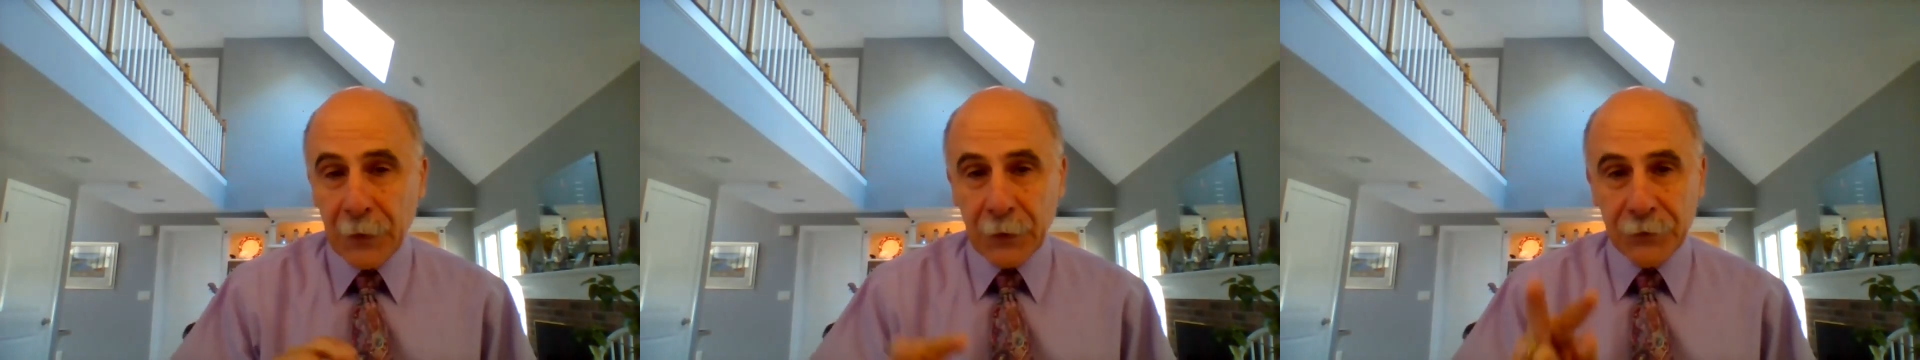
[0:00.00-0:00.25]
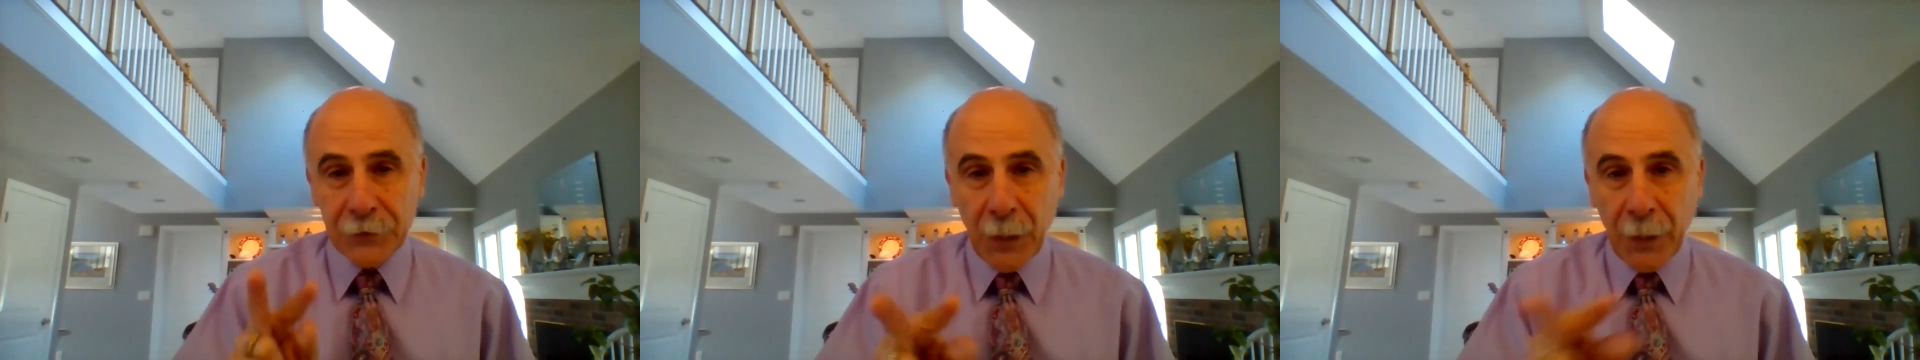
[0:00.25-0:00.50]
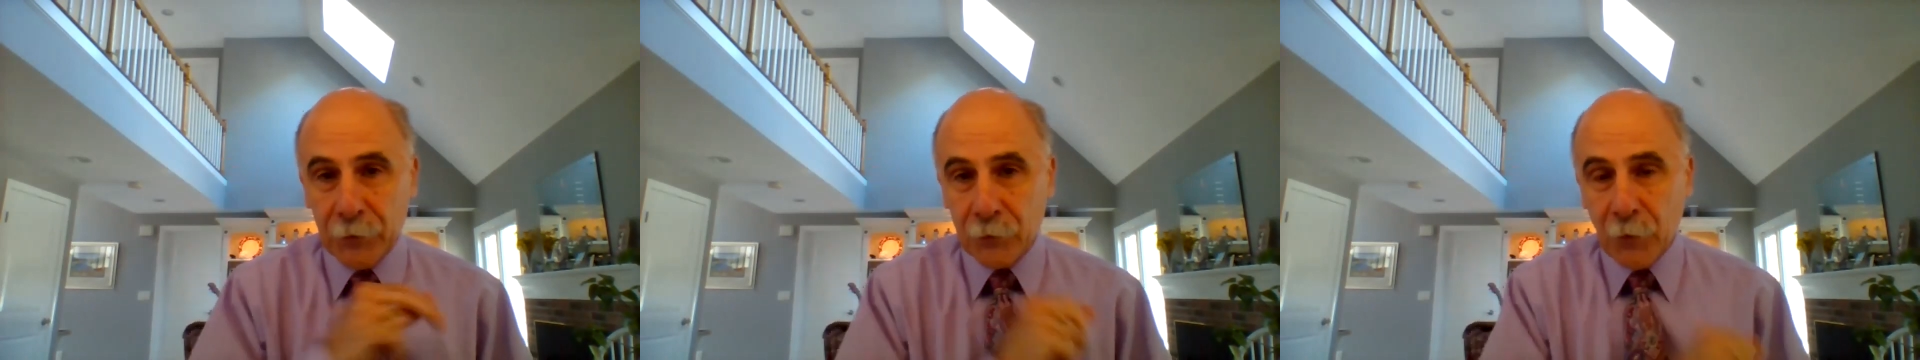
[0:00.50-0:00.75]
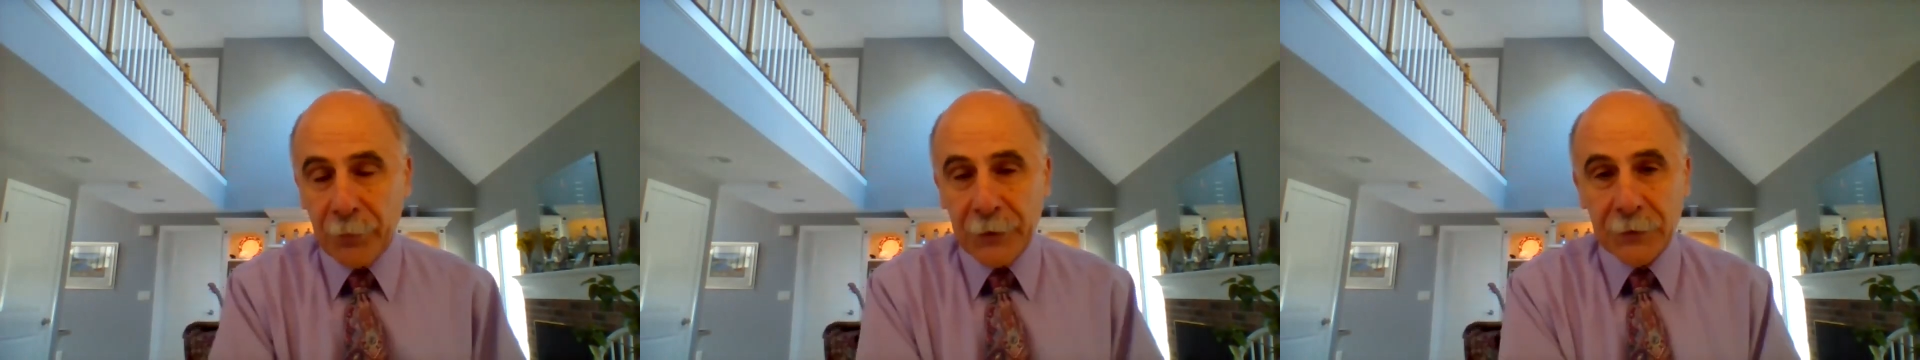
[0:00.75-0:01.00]
and Taryn
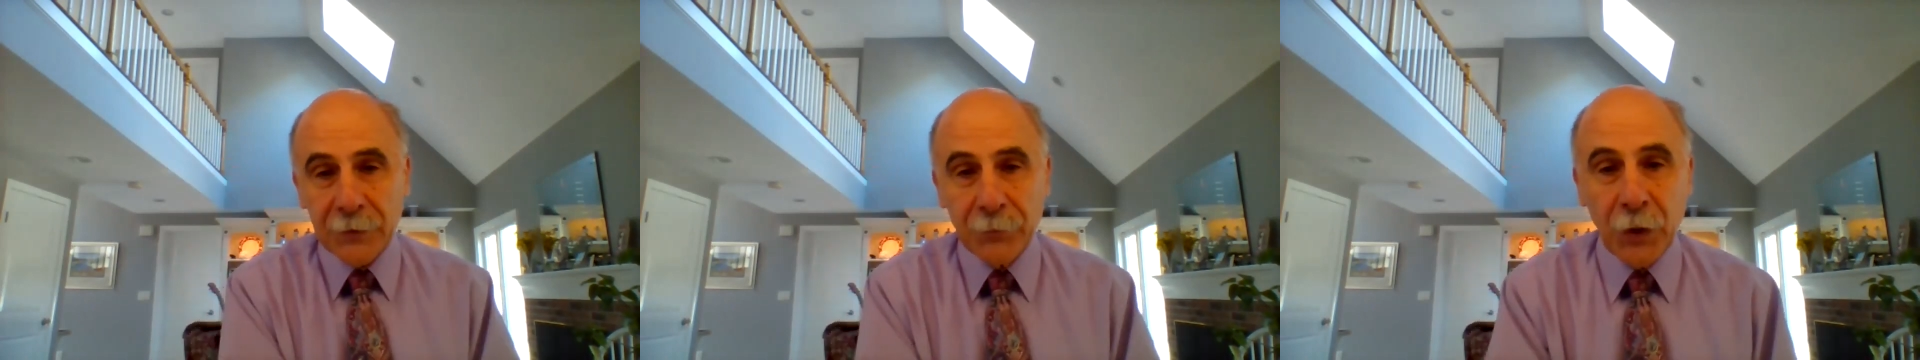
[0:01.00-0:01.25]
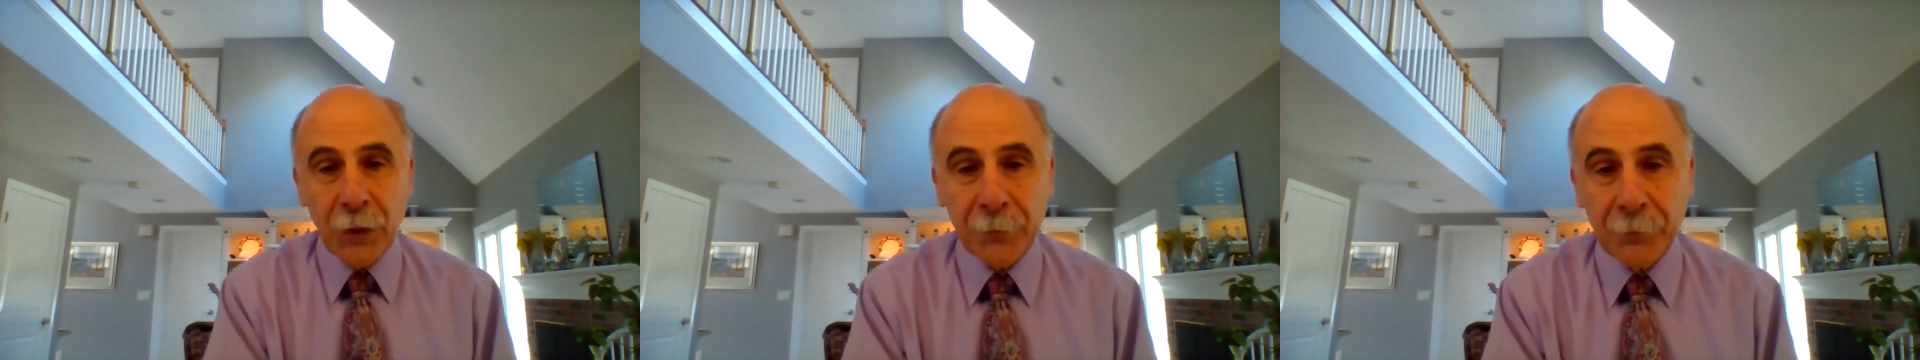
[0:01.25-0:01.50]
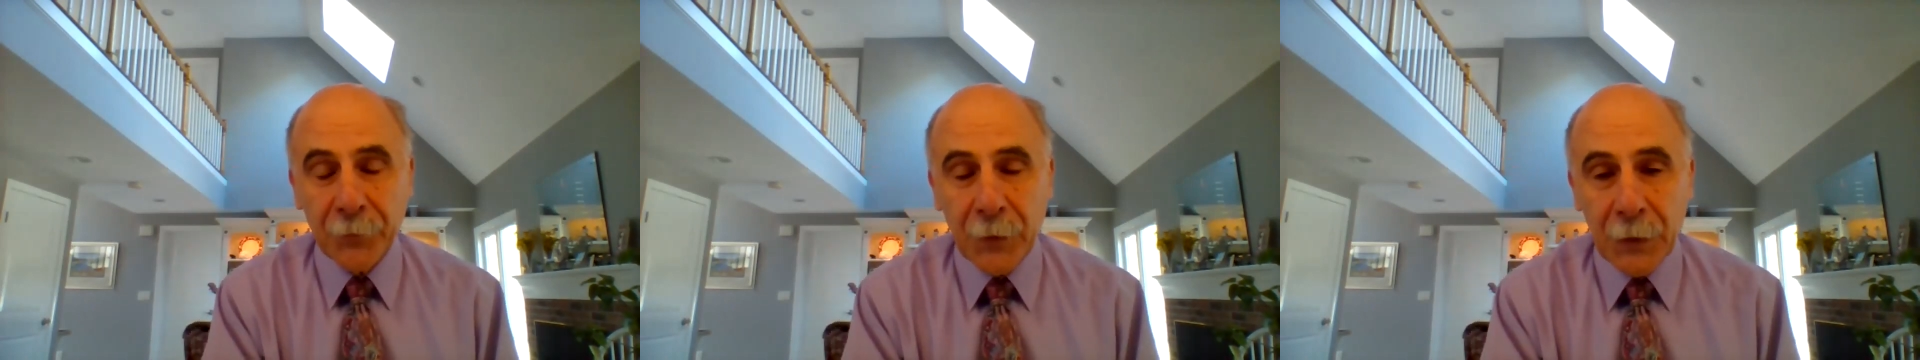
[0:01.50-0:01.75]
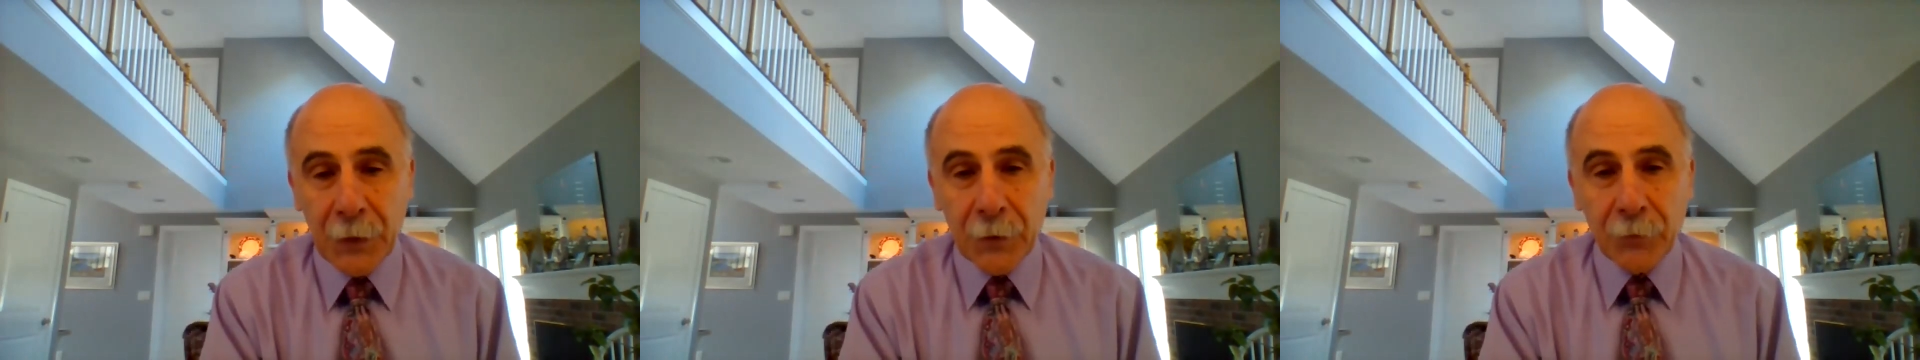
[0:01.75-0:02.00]
will be at the bottom
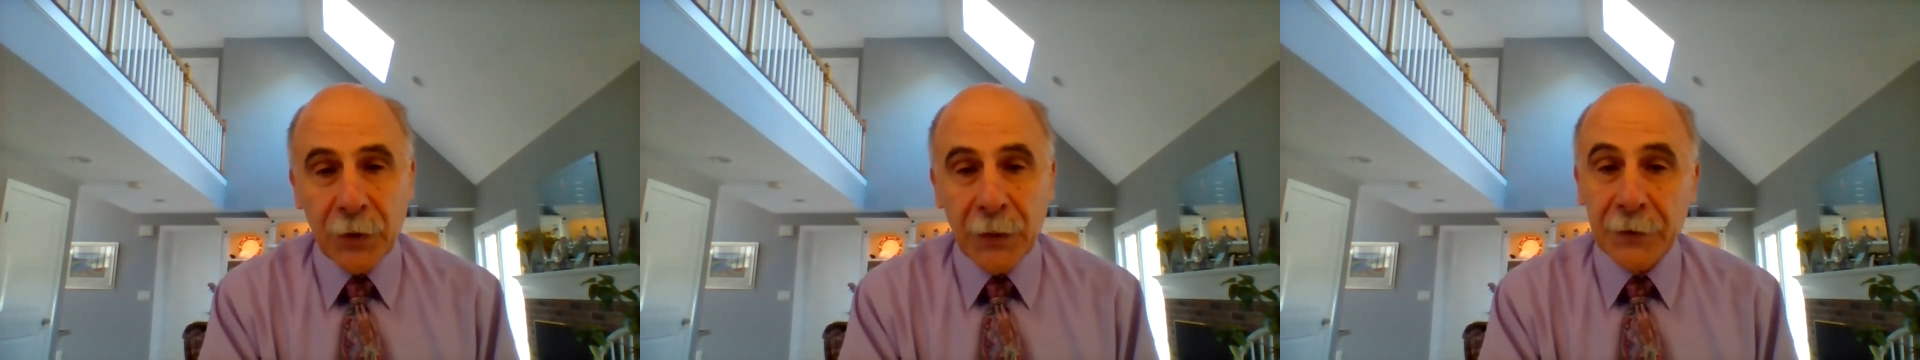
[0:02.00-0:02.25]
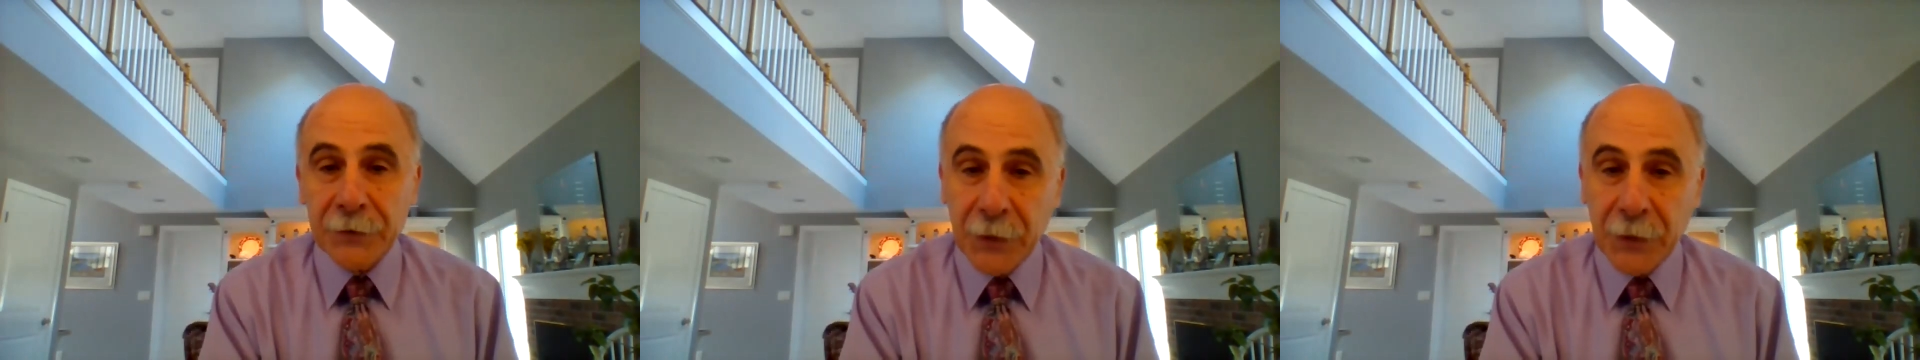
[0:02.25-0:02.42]
playing